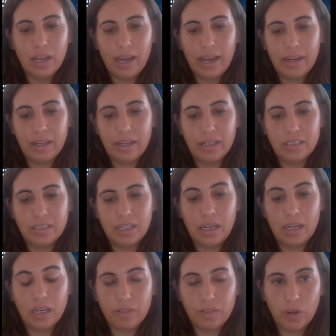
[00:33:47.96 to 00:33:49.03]
and
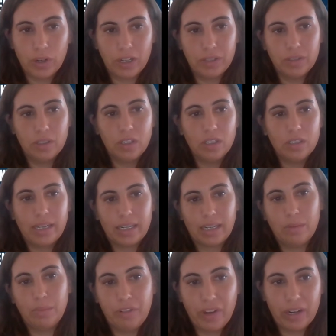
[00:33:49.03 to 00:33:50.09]
a photo that
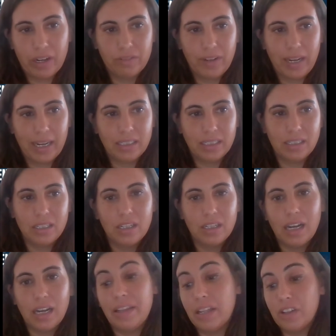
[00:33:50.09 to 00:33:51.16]
can be verified.
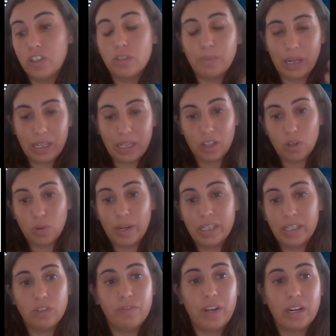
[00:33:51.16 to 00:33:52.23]
And then there's many other
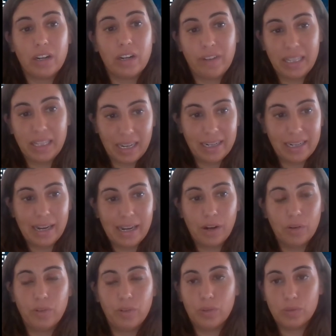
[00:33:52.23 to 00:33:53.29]
ways to verify that
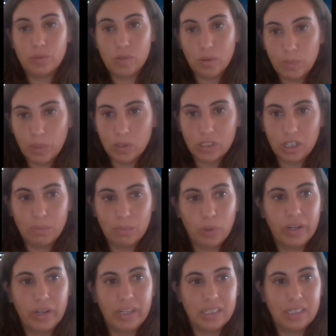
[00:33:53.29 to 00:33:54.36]
now through remote
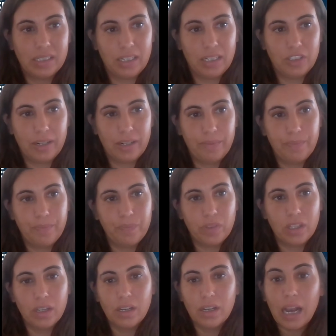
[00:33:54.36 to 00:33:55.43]
onboarding, et cetera.
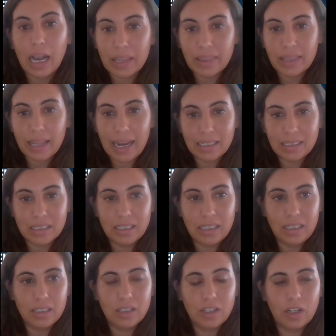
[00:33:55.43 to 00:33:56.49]
And
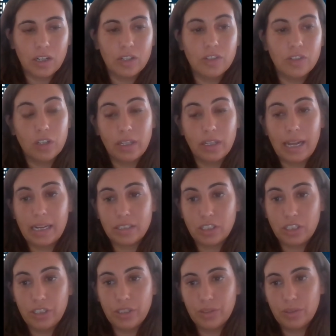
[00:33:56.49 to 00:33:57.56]
lastly, or the last
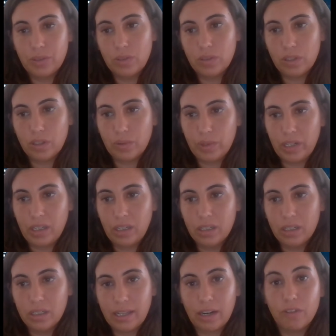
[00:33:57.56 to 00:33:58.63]
two or three
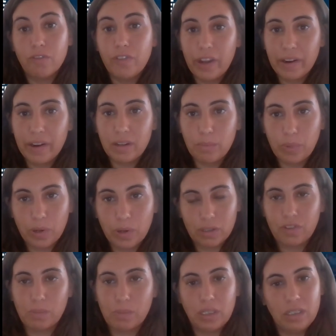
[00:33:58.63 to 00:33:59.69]
that are very
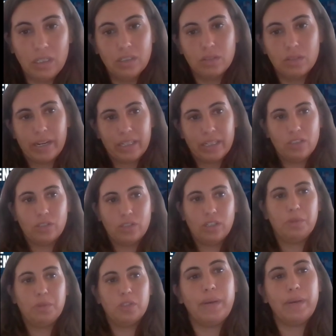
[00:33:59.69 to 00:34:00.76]
important from a legal regulatory
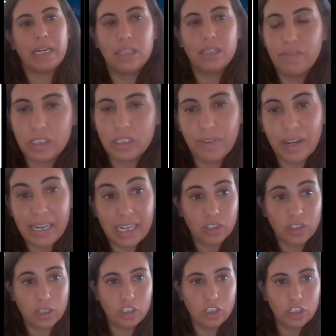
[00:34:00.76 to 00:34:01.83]
perspective, is financial
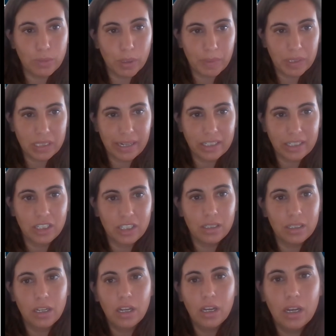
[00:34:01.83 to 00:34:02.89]
consumer protection,
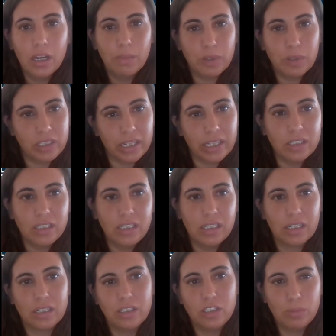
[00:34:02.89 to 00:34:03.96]
particularly the
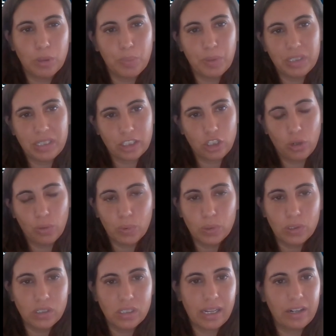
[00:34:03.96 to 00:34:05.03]
consumer protection
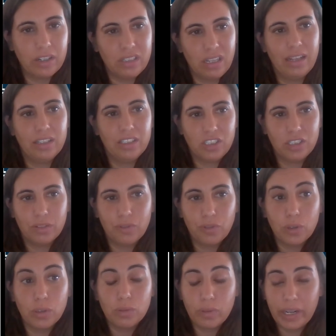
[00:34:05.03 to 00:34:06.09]
rules that are tailored to the
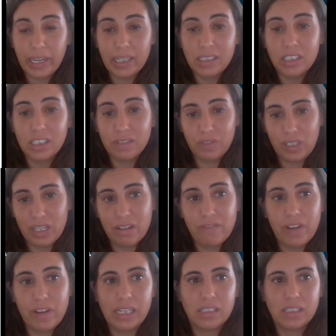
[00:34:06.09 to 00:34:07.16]
full range of
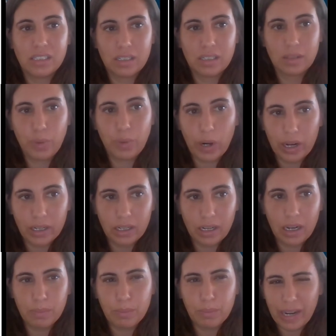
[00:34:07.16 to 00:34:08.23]
DFS
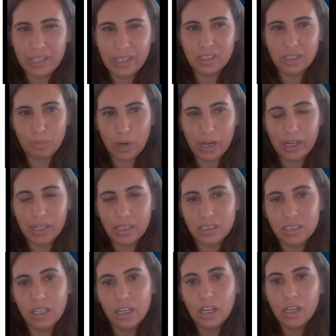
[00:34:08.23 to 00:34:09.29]
providers and
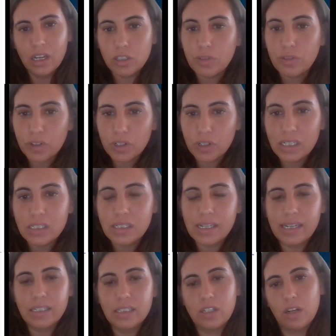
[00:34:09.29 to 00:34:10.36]
products. So for
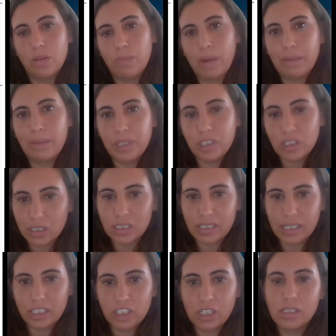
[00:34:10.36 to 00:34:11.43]
instance, there might be
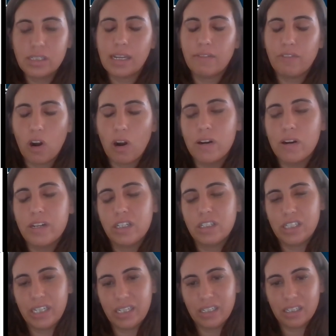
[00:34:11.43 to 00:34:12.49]
jurisdictions that have already
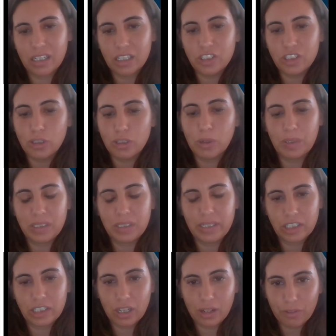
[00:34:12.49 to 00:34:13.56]
created a consumer
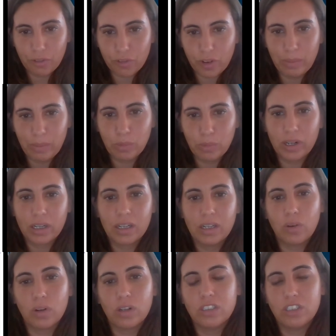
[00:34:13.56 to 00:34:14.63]
protection framework in
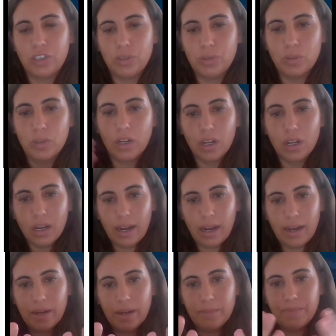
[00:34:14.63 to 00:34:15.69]
order to
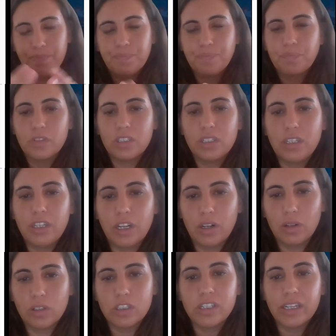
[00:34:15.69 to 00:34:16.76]

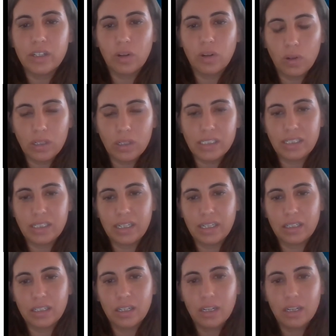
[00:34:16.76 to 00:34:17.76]
create a holistic